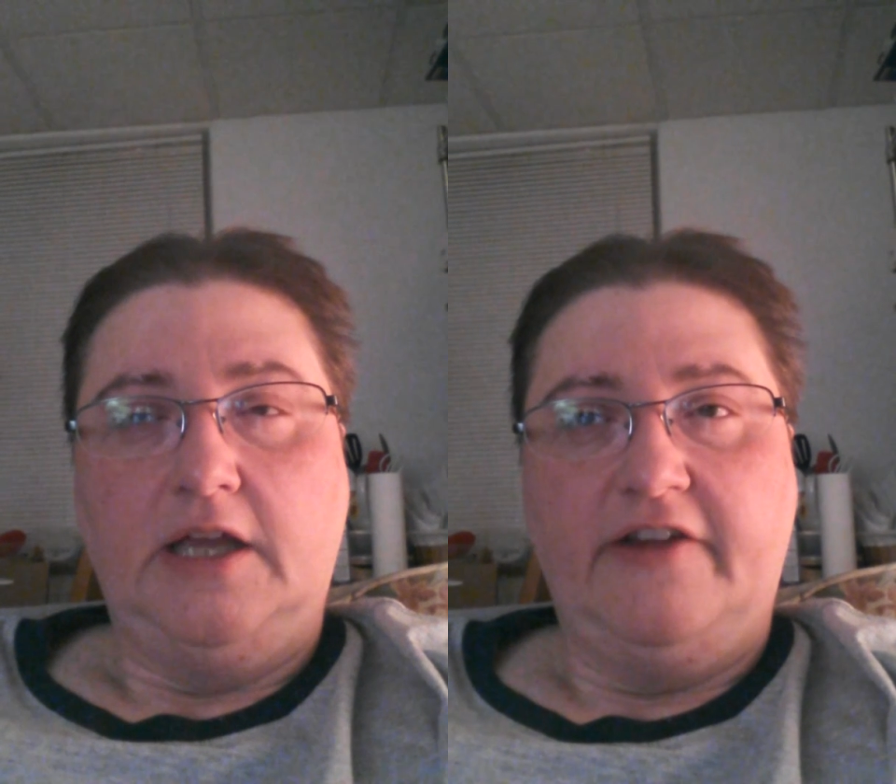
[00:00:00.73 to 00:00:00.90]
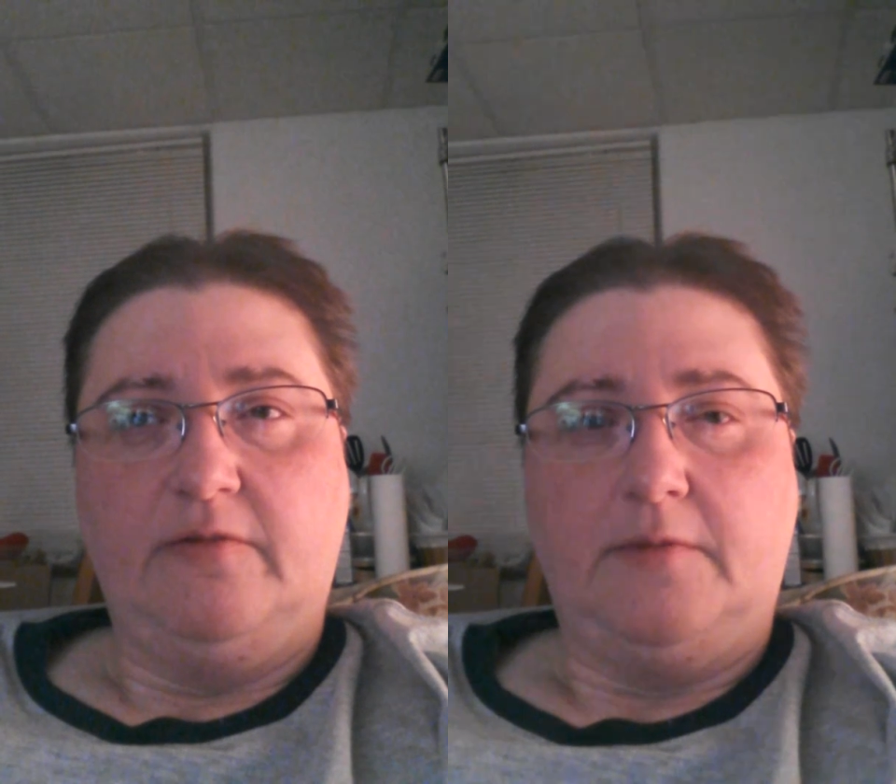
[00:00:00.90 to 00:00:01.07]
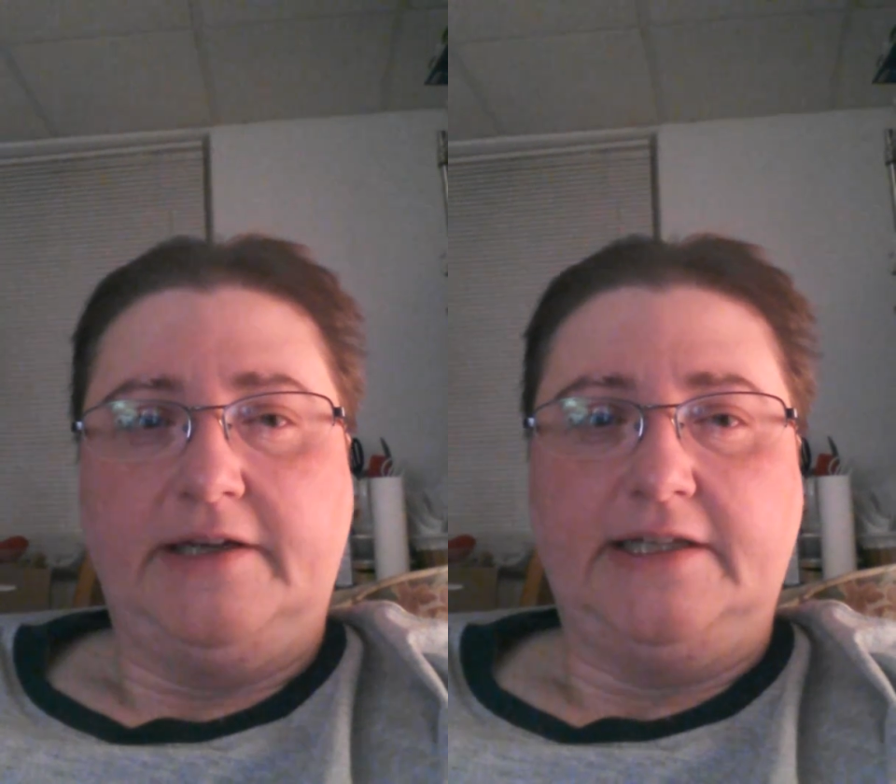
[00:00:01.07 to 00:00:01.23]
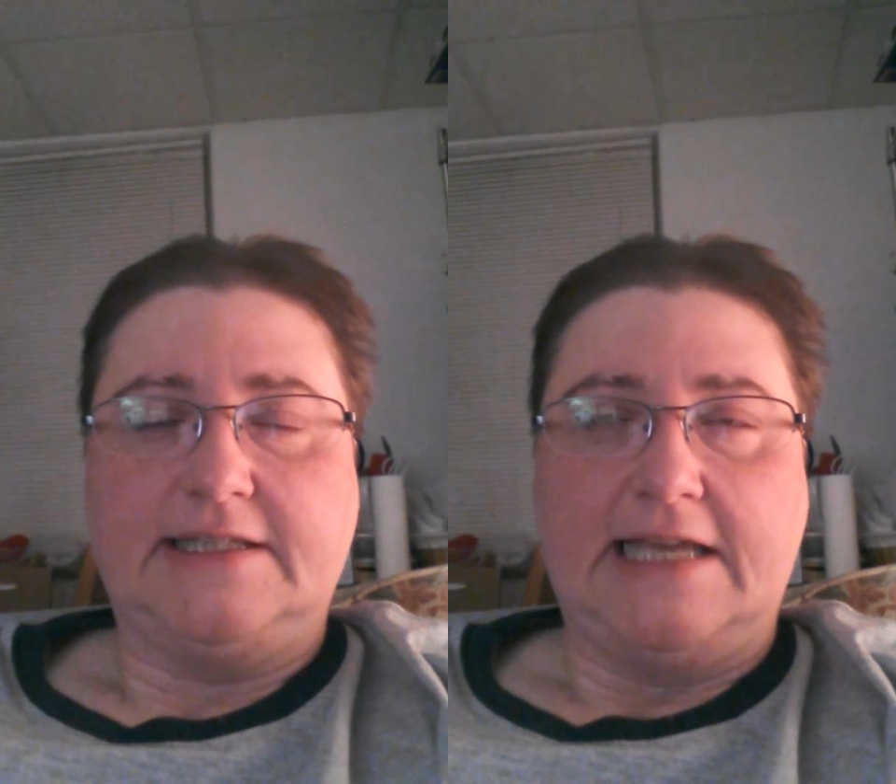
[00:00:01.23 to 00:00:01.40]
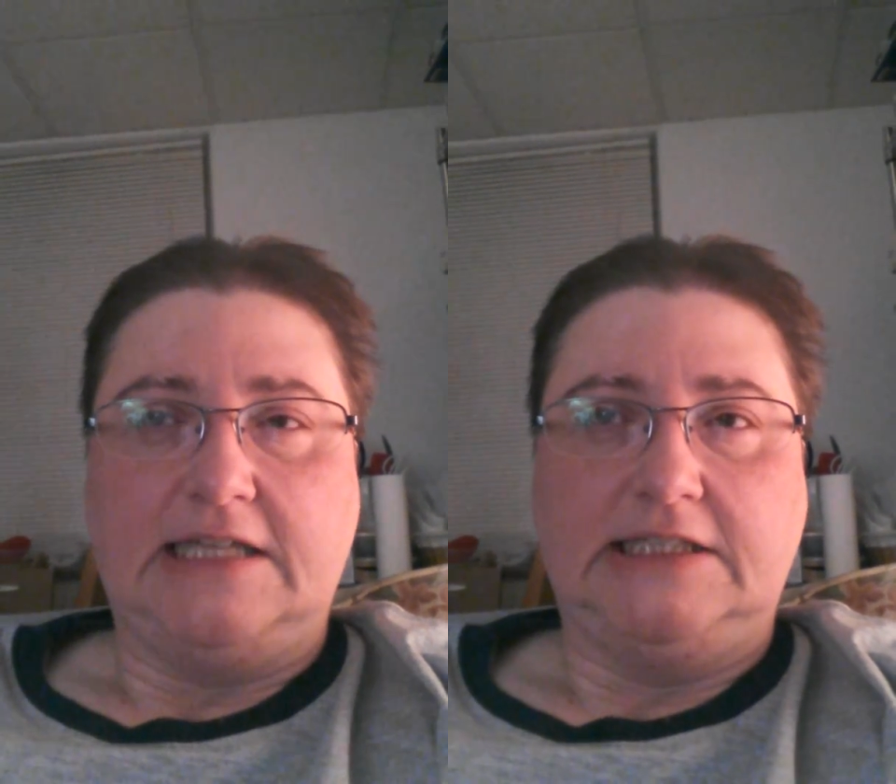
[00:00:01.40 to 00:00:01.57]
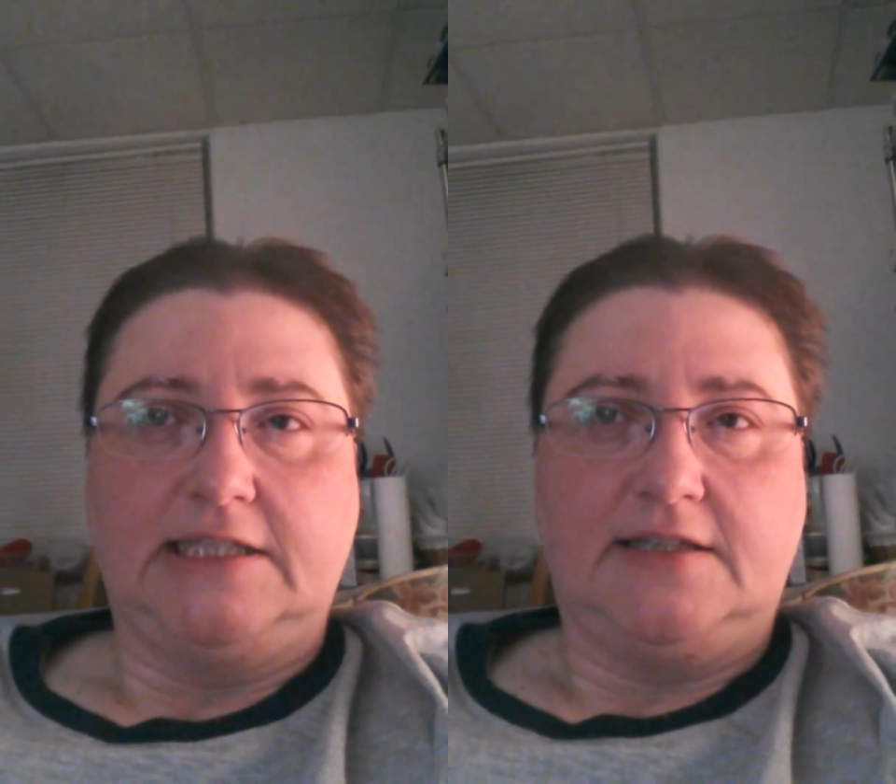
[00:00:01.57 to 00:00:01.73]
Everybody, it's
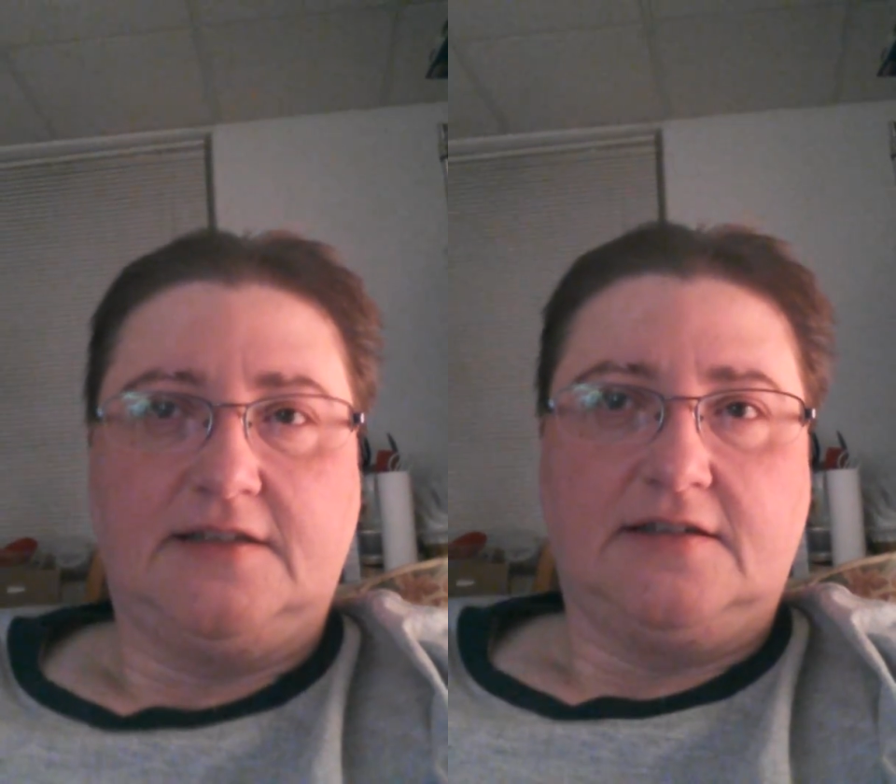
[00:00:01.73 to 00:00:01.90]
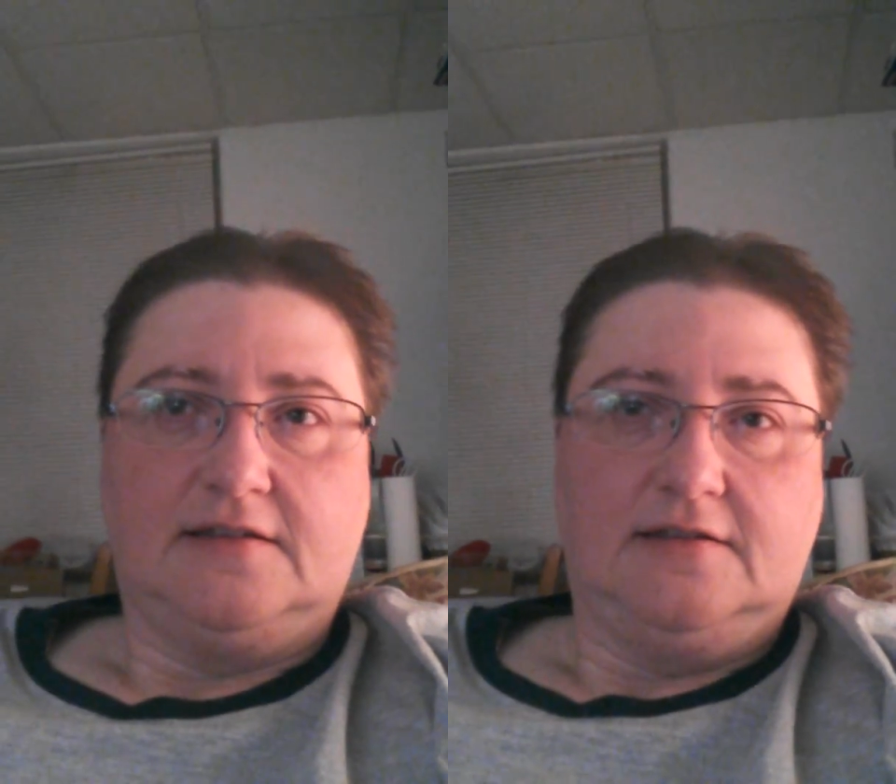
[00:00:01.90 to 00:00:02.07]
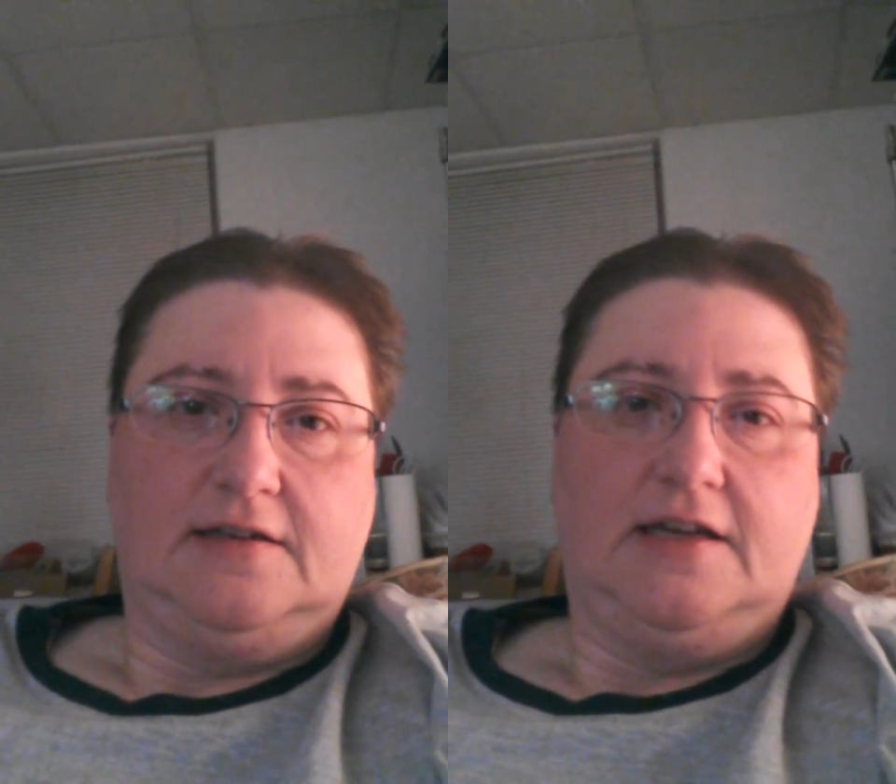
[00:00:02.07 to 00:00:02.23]
Alex.